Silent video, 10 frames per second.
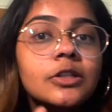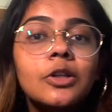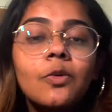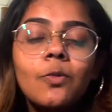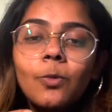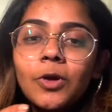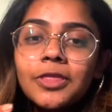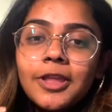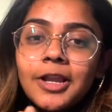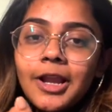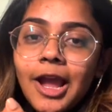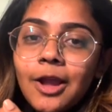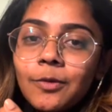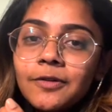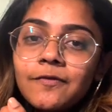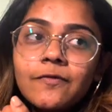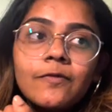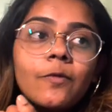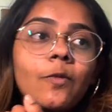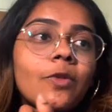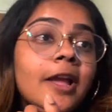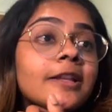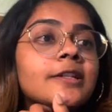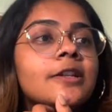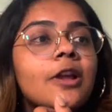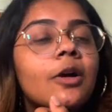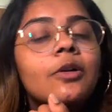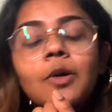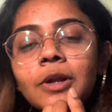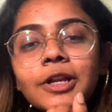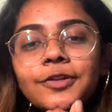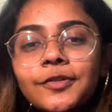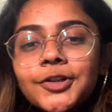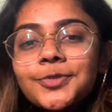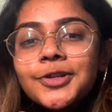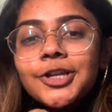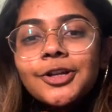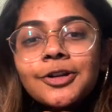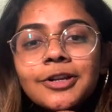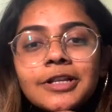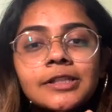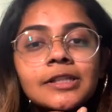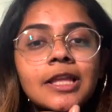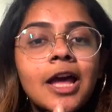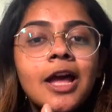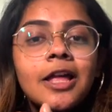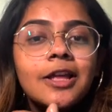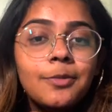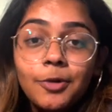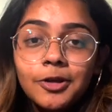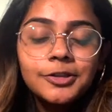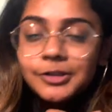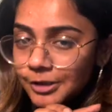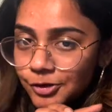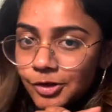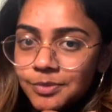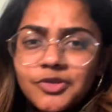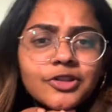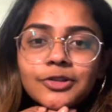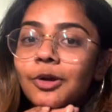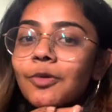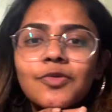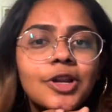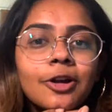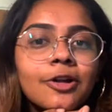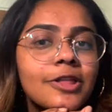So one thing I would have liked to know going into freshman year is that imposter syndrome is so real.